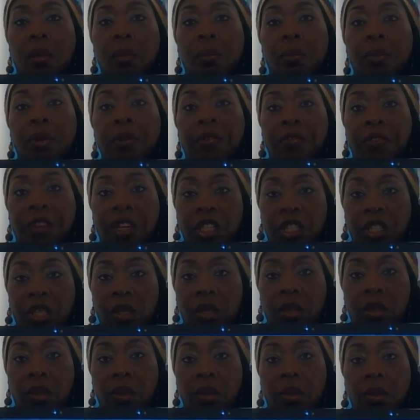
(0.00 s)

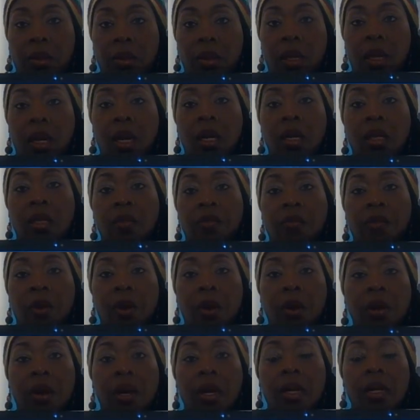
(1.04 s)
profession as
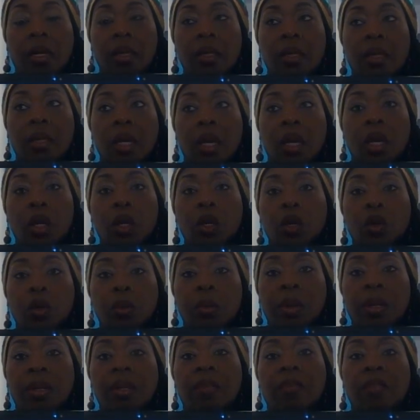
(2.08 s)
far as
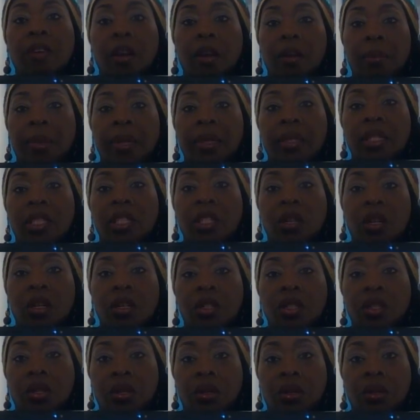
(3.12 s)
human development is
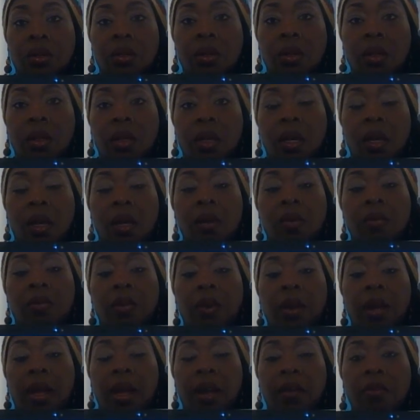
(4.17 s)
concerned.
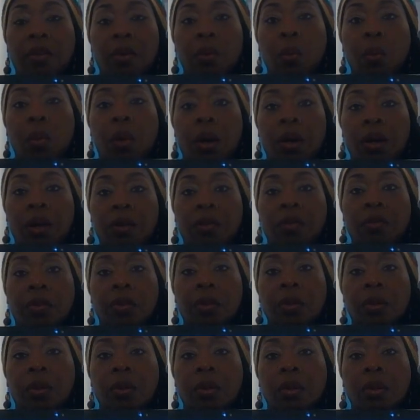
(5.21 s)
For every
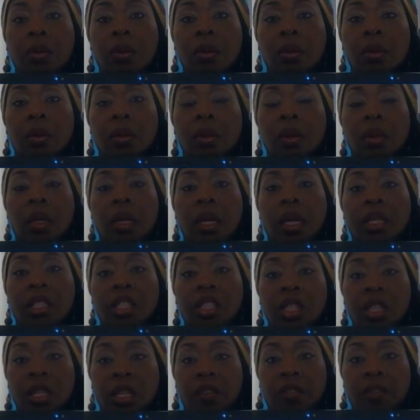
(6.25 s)
wonderful
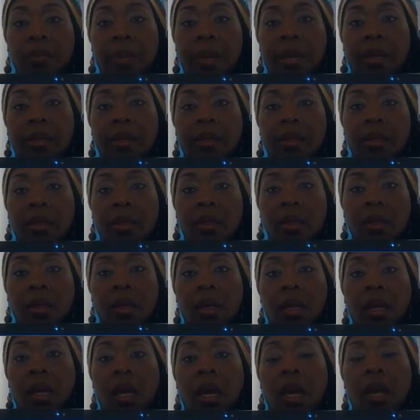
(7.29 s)
achievement,
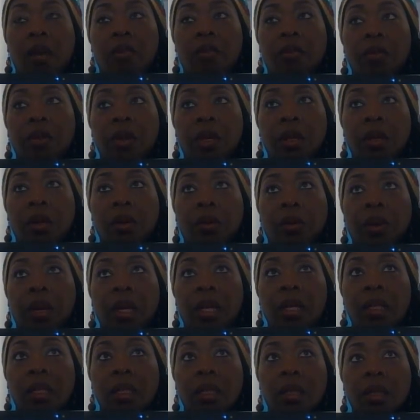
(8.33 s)
every
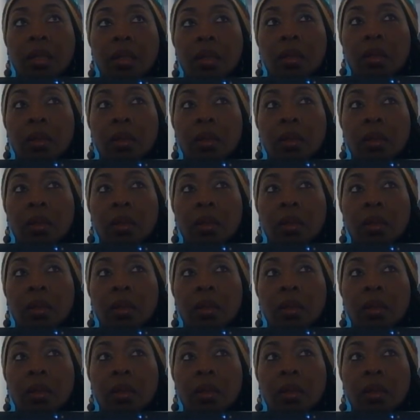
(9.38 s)
great